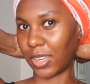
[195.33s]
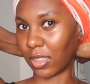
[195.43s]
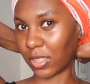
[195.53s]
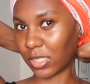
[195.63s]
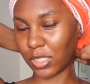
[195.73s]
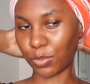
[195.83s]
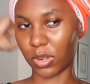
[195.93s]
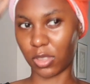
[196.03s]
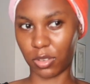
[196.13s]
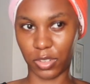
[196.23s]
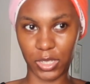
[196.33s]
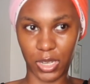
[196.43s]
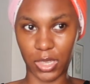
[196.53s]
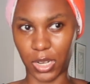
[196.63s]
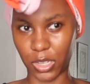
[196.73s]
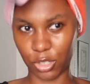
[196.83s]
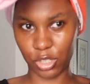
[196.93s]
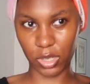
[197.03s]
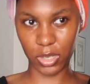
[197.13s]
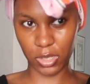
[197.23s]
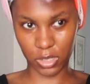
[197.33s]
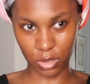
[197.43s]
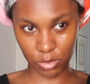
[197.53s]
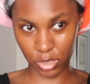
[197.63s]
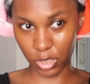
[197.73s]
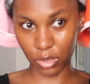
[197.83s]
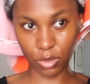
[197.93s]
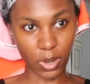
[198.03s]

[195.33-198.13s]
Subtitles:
Now this is part of the routine that I usually don't do.